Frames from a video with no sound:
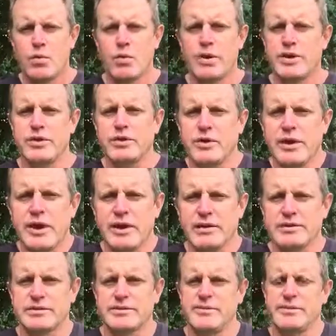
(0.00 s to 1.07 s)
what do you do
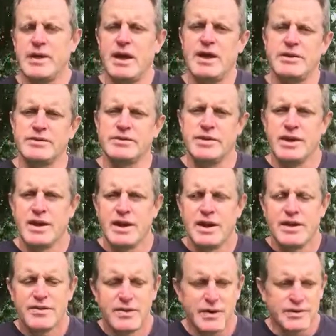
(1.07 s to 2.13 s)
next? And
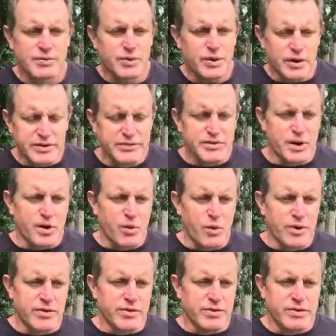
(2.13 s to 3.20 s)
that's what I struggle
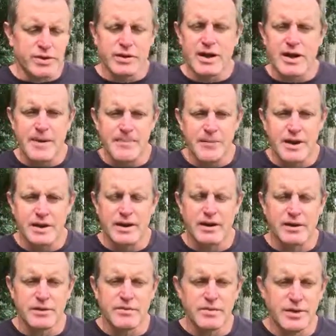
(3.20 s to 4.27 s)
with until
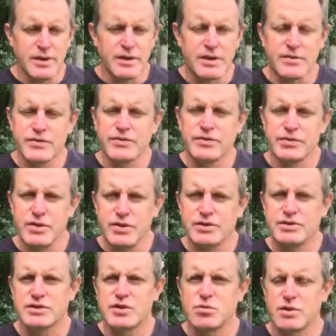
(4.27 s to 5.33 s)
I've
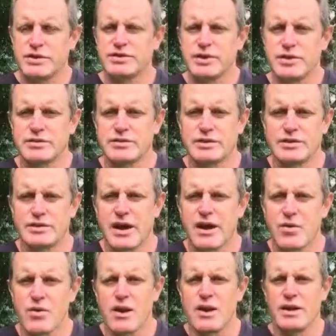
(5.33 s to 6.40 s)
searched and researched and
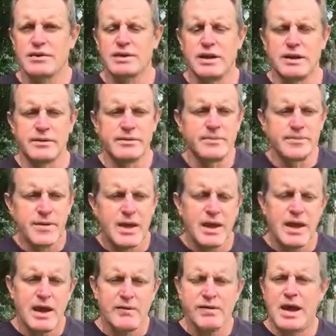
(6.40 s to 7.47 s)
dug around and
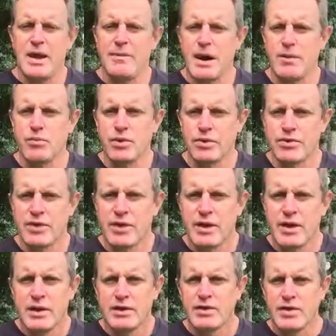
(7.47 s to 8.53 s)
have come up with
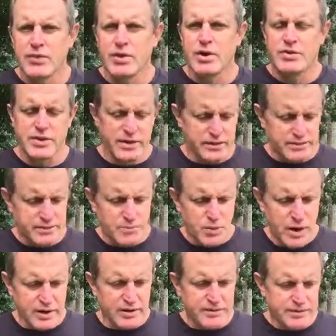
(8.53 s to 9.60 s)
three things.
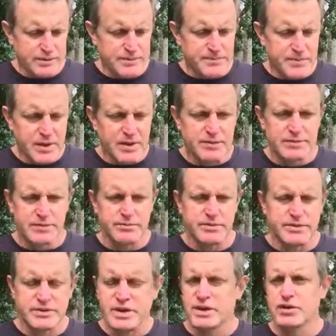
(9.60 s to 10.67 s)
One is some
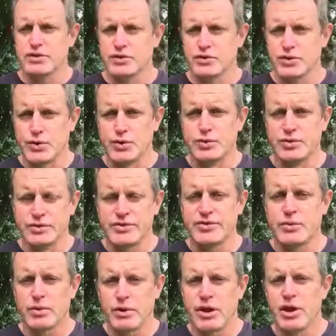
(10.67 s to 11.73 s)
particular tools
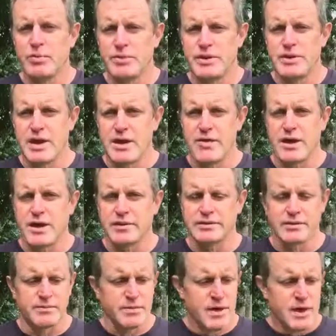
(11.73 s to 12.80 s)
that will help you get there,
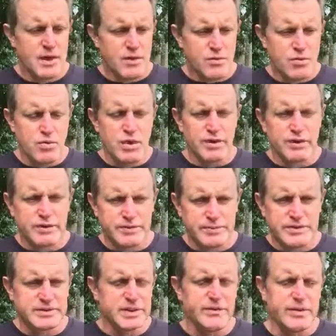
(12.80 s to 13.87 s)
some really
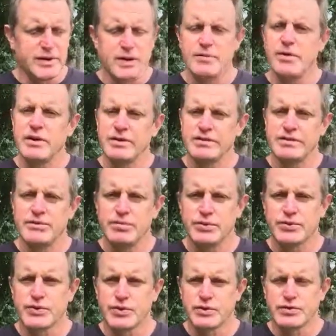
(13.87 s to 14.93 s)
specific and very
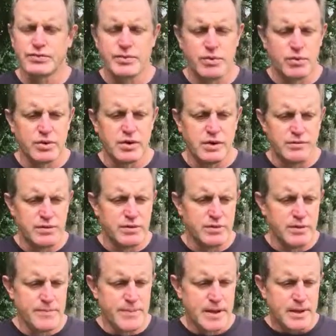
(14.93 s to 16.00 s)
simple tools that will give
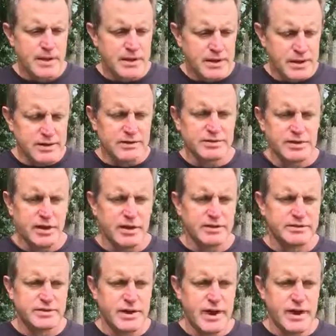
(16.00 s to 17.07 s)
you
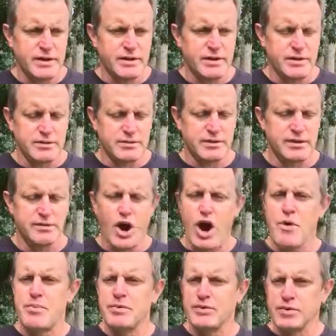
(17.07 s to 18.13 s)
insights and sort of
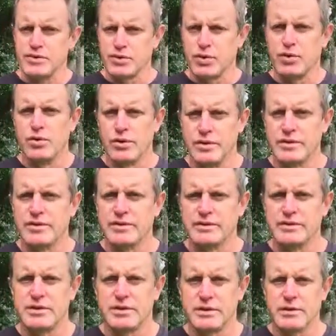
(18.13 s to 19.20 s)
open the door into
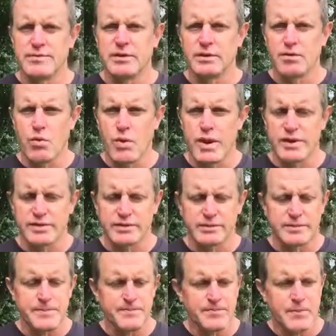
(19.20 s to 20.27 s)
this new level of
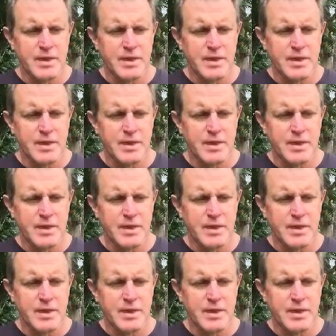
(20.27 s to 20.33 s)
awareness.